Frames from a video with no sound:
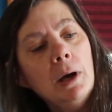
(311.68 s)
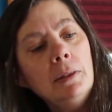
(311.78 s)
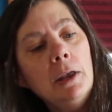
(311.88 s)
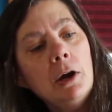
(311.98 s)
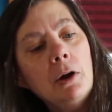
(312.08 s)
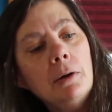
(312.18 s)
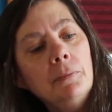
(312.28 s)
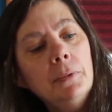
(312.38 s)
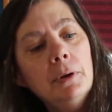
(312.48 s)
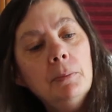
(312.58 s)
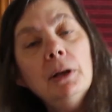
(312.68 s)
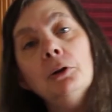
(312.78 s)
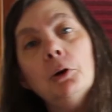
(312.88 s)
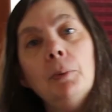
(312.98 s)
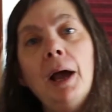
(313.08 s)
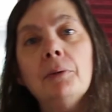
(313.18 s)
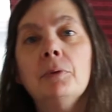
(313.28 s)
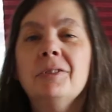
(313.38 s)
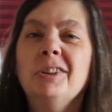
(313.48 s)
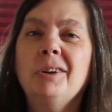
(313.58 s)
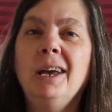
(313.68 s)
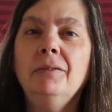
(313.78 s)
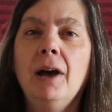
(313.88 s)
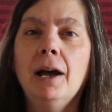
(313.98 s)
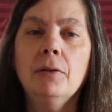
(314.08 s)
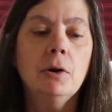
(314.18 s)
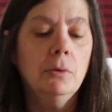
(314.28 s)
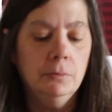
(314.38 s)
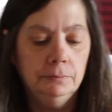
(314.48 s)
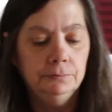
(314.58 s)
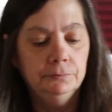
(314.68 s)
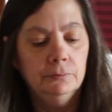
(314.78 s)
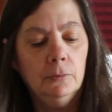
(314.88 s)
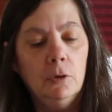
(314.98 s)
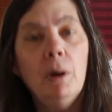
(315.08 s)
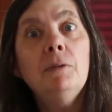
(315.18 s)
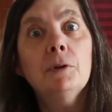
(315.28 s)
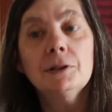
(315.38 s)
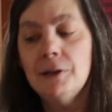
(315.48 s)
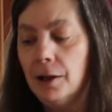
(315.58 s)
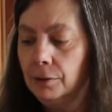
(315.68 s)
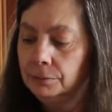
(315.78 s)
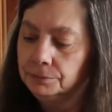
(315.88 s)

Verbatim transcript: on there. But look around. They're kind of high though. Wait for a sale.